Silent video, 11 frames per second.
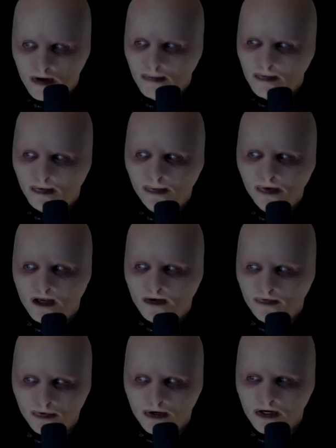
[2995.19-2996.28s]
People breaking
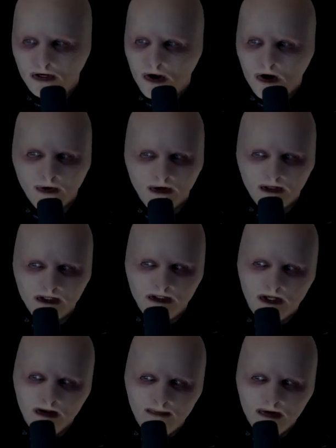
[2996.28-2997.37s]
free, or at least
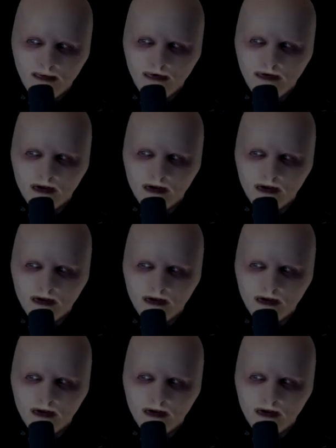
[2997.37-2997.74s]
key people